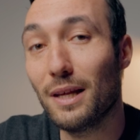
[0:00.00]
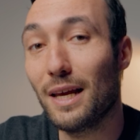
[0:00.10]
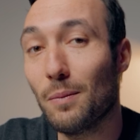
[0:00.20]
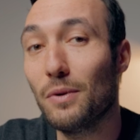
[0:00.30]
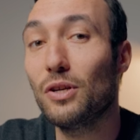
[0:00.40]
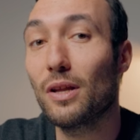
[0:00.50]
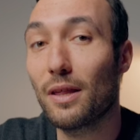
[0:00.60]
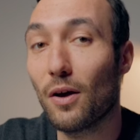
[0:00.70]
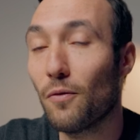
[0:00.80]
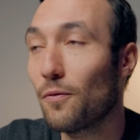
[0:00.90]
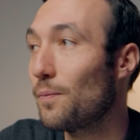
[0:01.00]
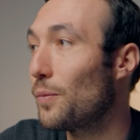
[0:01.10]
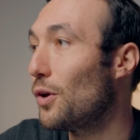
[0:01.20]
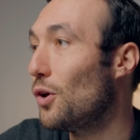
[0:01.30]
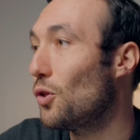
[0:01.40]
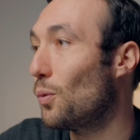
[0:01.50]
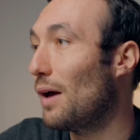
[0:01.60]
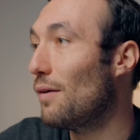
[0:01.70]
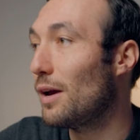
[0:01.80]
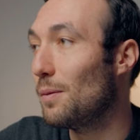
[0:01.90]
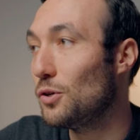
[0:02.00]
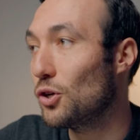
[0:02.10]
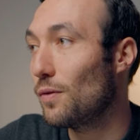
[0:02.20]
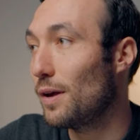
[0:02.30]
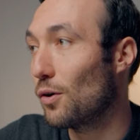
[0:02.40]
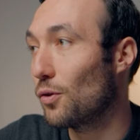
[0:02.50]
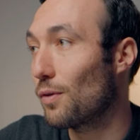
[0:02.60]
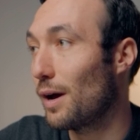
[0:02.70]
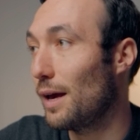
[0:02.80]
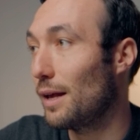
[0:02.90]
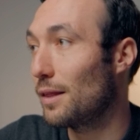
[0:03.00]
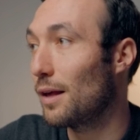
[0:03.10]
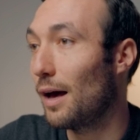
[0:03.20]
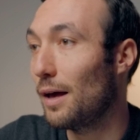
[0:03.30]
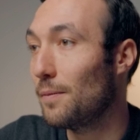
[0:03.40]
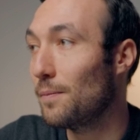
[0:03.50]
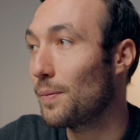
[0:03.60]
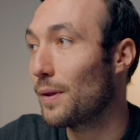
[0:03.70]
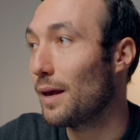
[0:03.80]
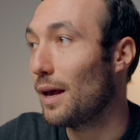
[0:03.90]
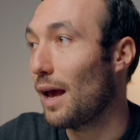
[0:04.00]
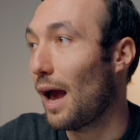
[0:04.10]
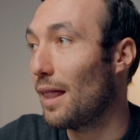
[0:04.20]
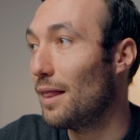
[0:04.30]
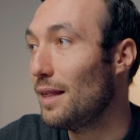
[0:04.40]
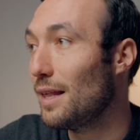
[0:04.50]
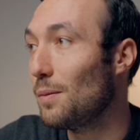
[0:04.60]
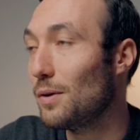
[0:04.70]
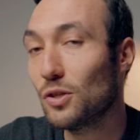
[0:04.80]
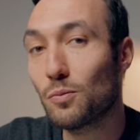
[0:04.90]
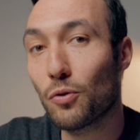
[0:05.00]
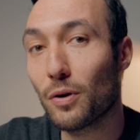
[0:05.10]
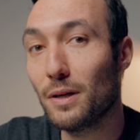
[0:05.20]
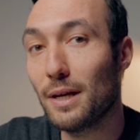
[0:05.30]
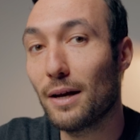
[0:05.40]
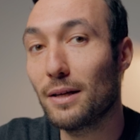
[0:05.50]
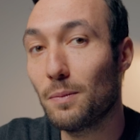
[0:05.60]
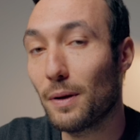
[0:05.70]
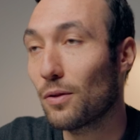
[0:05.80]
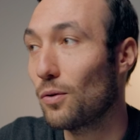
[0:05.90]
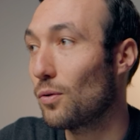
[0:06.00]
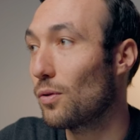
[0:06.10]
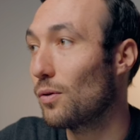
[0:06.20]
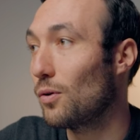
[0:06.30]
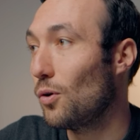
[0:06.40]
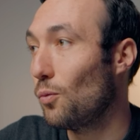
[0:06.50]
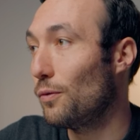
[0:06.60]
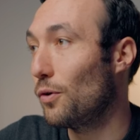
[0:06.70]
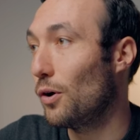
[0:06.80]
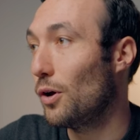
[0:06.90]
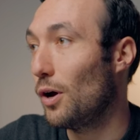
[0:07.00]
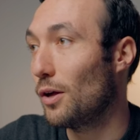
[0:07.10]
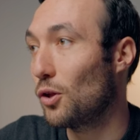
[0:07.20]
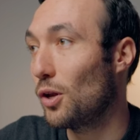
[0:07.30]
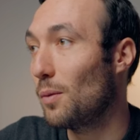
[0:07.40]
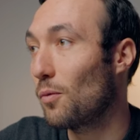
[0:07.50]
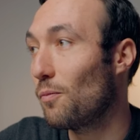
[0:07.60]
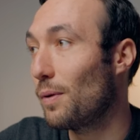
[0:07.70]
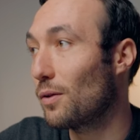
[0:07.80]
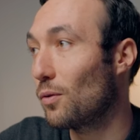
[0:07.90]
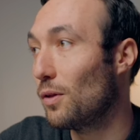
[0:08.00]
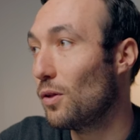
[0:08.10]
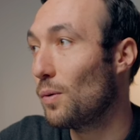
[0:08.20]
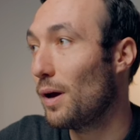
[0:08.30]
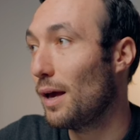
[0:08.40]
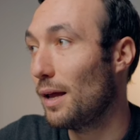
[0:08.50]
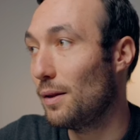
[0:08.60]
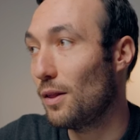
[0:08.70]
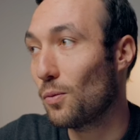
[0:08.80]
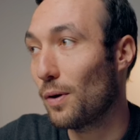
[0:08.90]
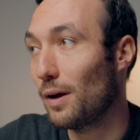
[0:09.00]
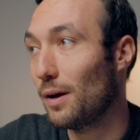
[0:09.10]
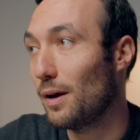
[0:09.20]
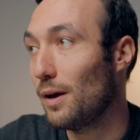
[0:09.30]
the image itself. So we have our image over here on the right hand side, and this image is broken down into pixels. We've got a certain number of pixels this way and this way,